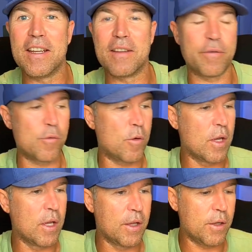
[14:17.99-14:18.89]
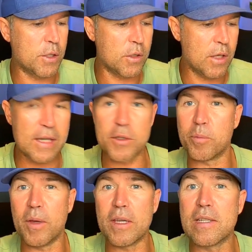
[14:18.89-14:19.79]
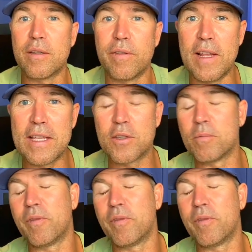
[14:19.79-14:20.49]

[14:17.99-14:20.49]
And for those of you guys who are passionate fans,